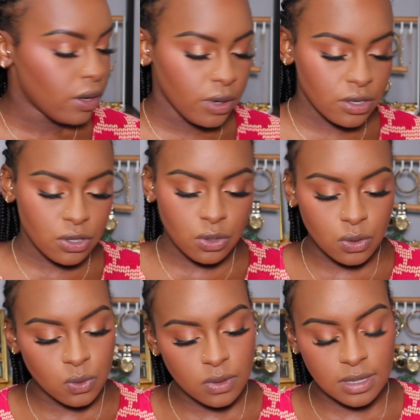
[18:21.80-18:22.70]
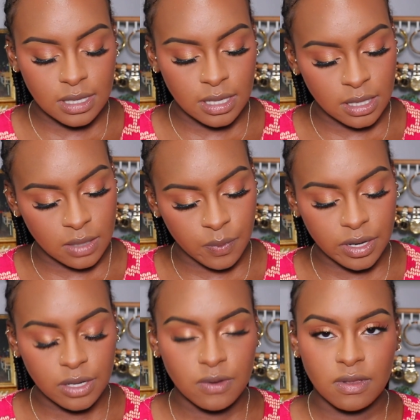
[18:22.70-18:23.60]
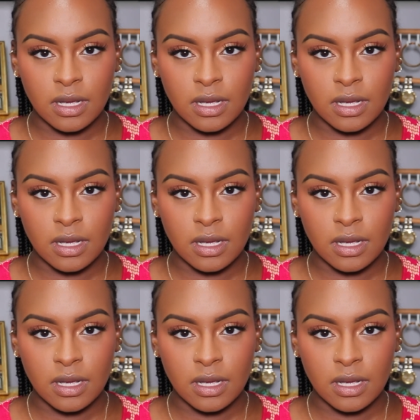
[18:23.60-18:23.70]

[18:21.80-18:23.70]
We're gonna use